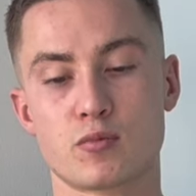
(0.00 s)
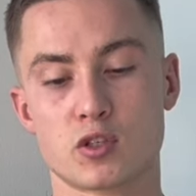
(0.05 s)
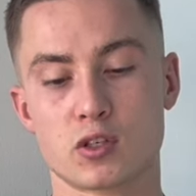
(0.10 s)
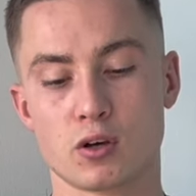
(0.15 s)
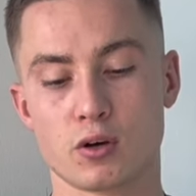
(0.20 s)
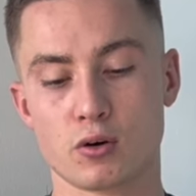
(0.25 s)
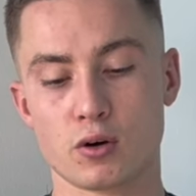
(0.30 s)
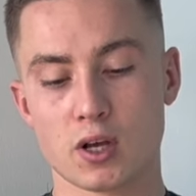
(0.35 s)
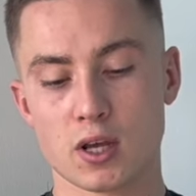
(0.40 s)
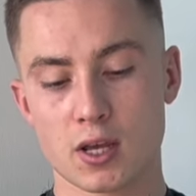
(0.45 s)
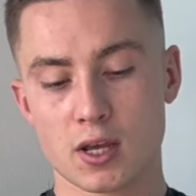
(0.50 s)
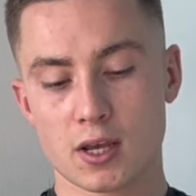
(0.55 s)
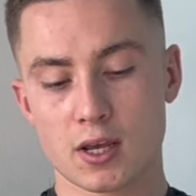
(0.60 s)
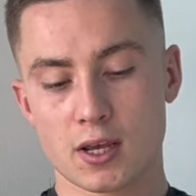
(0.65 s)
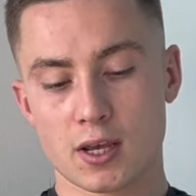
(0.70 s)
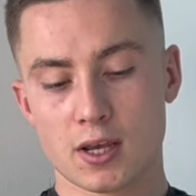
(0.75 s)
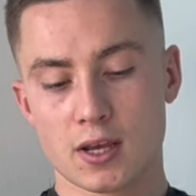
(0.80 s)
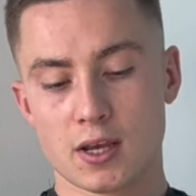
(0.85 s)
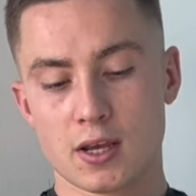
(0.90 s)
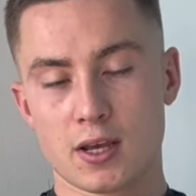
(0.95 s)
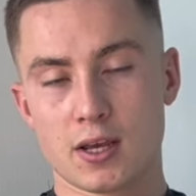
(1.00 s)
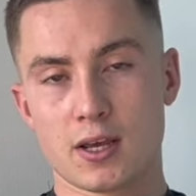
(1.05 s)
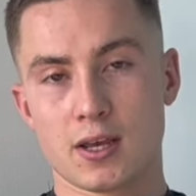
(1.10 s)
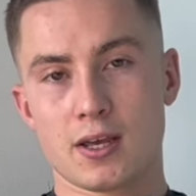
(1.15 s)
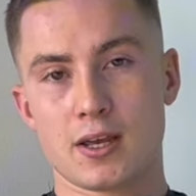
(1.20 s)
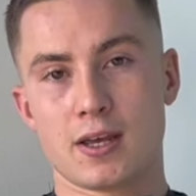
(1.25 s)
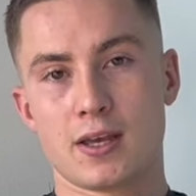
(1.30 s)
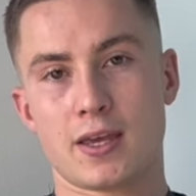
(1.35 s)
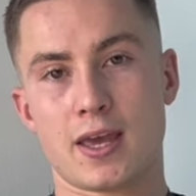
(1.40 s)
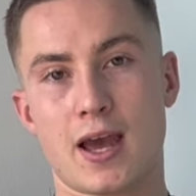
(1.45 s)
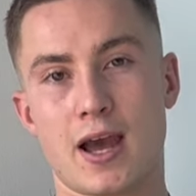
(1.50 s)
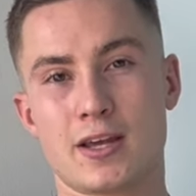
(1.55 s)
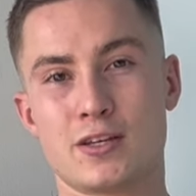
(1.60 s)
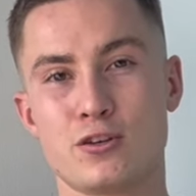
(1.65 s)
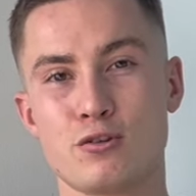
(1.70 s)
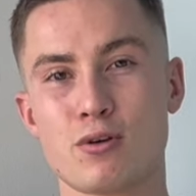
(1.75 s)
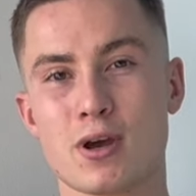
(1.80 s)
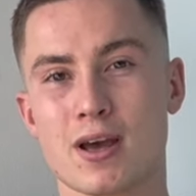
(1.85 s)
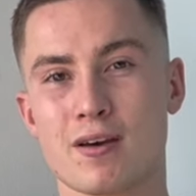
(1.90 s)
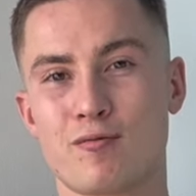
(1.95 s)
So yeah, I
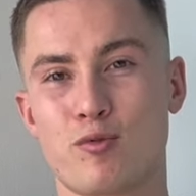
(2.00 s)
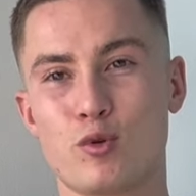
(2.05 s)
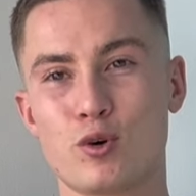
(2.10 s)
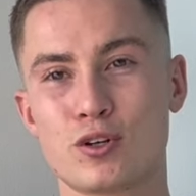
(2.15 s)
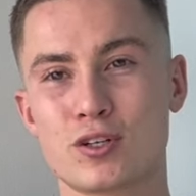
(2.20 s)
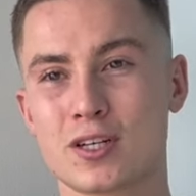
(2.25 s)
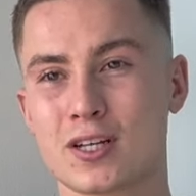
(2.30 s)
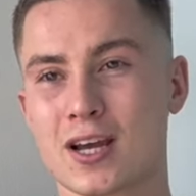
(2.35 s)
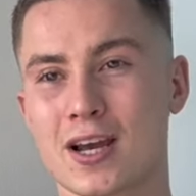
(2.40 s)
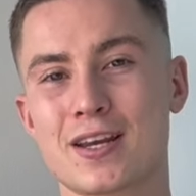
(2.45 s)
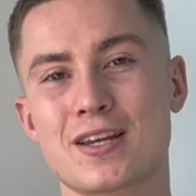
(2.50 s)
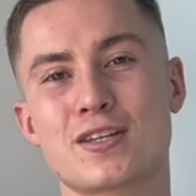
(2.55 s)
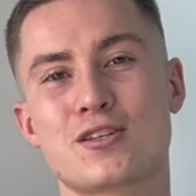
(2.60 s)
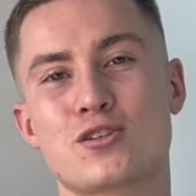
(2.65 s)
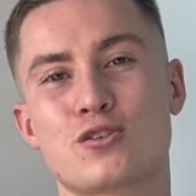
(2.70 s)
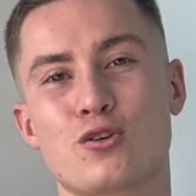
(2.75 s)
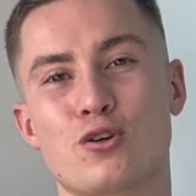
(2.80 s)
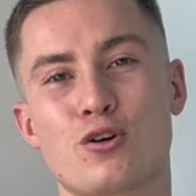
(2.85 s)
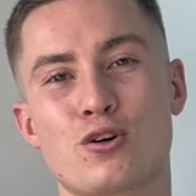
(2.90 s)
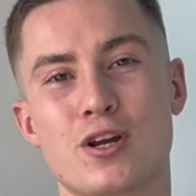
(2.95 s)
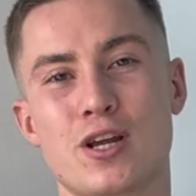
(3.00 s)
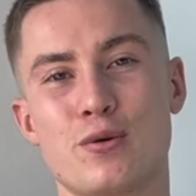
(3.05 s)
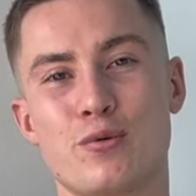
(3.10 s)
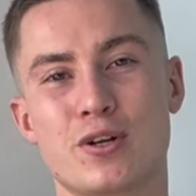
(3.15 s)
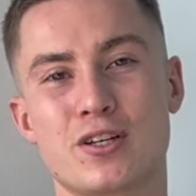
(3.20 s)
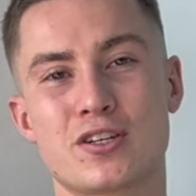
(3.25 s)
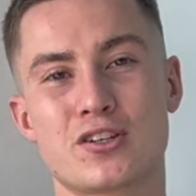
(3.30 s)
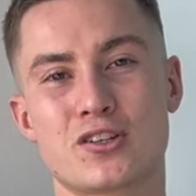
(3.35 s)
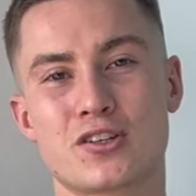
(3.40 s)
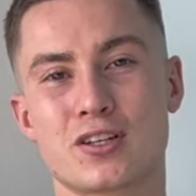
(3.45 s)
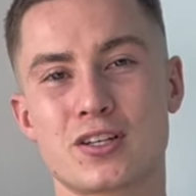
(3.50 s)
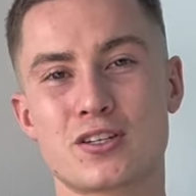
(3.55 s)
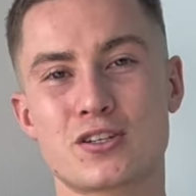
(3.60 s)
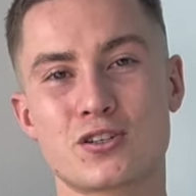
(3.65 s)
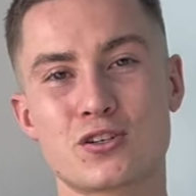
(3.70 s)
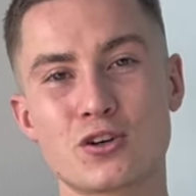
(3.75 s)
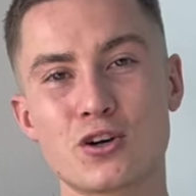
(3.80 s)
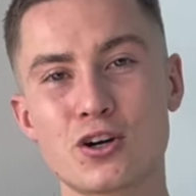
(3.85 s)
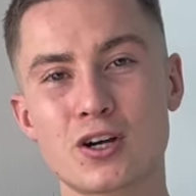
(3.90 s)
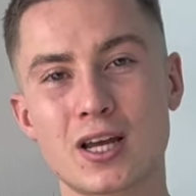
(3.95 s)
do have one kind of story which
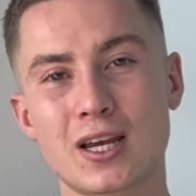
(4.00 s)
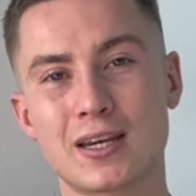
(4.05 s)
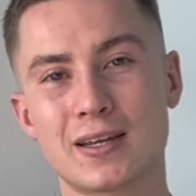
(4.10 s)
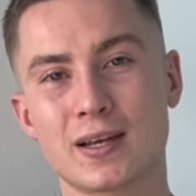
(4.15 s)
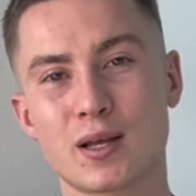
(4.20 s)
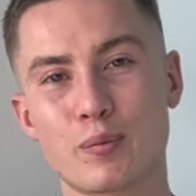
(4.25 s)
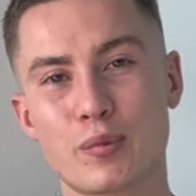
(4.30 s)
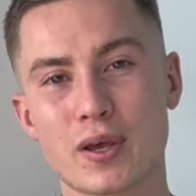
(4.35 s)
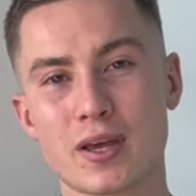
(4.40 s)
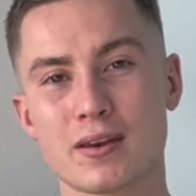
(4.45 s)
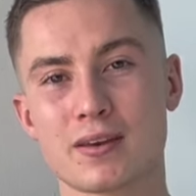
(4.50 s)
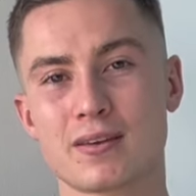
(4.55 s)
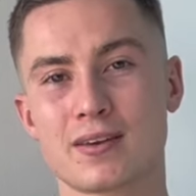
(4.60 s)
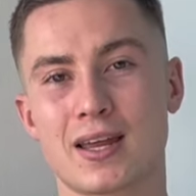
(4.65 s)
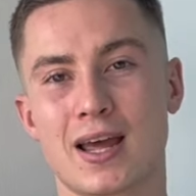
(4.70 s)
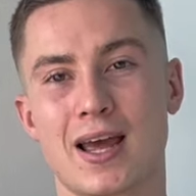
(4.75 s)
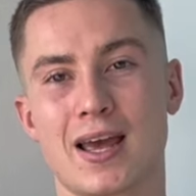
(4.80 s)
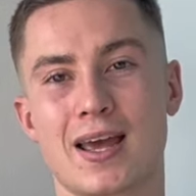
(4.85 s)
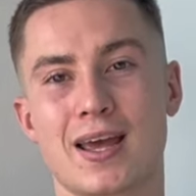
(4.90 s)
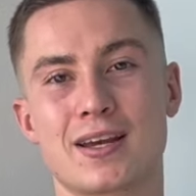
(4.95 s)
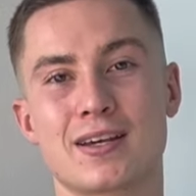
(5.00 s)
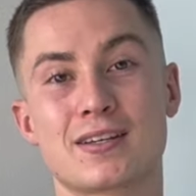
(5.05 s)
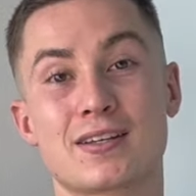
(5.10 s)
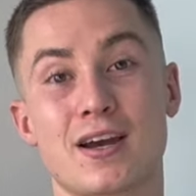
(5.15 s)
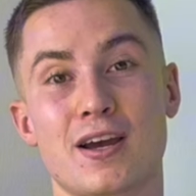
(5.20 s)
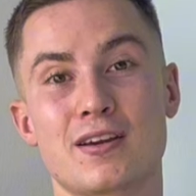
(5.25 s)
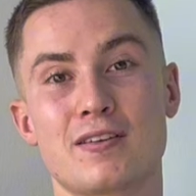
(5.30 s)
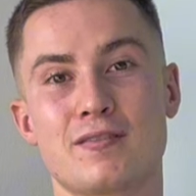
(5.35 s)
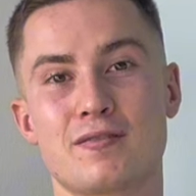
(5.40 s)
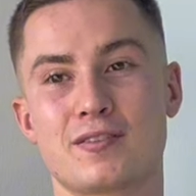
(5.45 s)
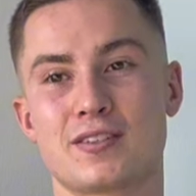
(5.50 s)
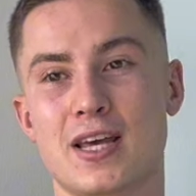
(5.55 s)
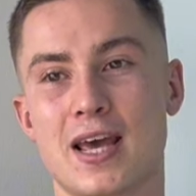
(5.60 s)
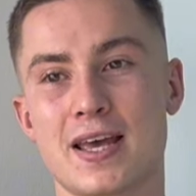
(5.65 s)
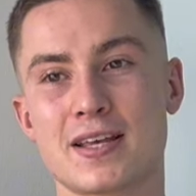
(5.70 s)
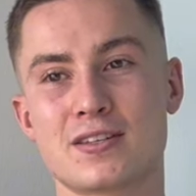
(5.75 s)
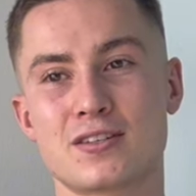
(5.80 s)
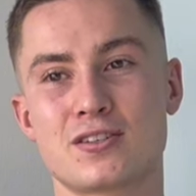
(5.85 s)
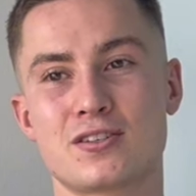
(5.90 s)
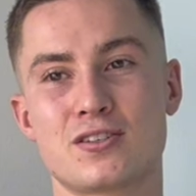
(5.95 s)
stung a little bit and kind of
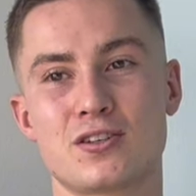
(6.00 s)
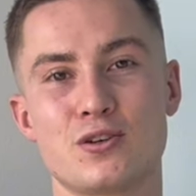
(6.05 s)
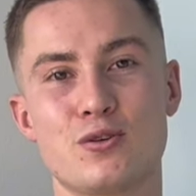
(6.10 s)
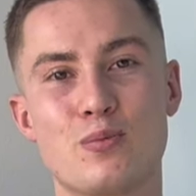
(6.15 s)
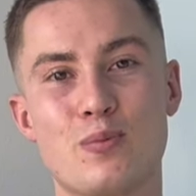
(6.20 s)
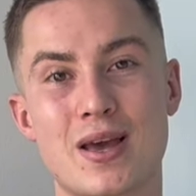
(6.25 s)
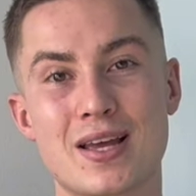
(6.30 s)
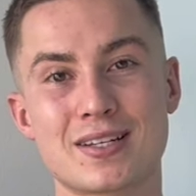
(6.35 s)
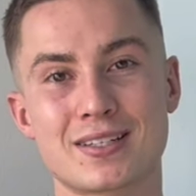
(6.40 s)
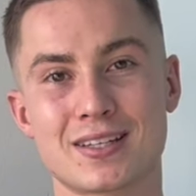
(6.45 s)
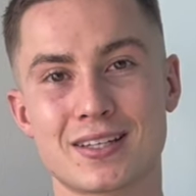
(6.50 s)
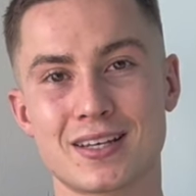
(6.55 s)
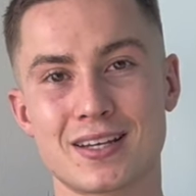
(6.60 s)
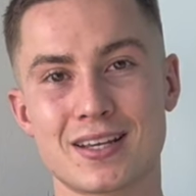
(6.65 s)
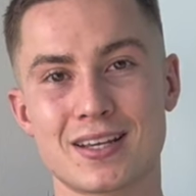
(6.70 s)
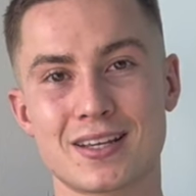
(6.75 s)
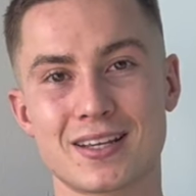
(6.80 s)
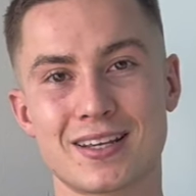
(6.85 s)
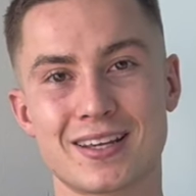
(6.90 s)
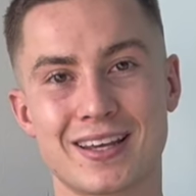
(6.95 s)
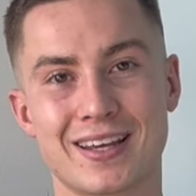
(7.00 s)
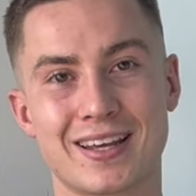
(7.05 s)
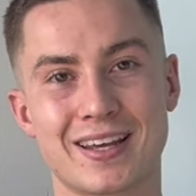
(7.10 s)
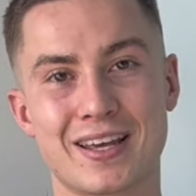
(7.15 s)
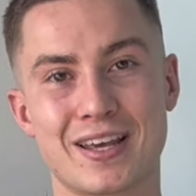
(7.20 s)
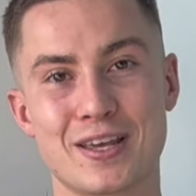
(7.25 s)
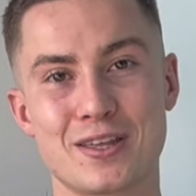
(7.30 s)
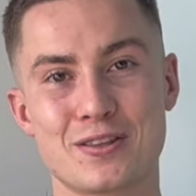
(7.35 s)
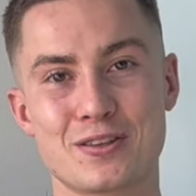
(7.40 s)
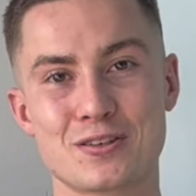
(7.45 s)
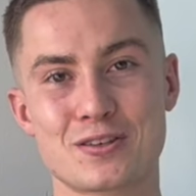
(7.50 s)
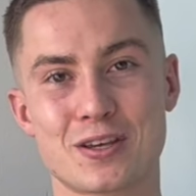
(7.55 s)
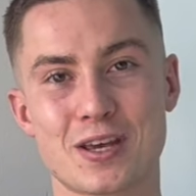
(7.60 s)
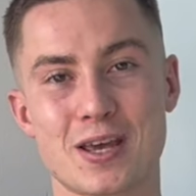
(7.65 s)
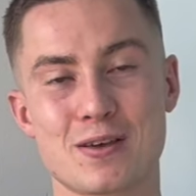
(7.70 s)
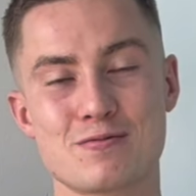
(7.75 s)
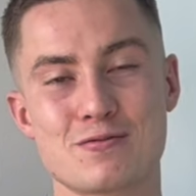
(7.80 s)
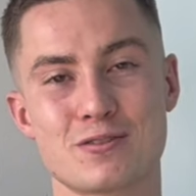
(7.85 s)
tests you mentally in this game.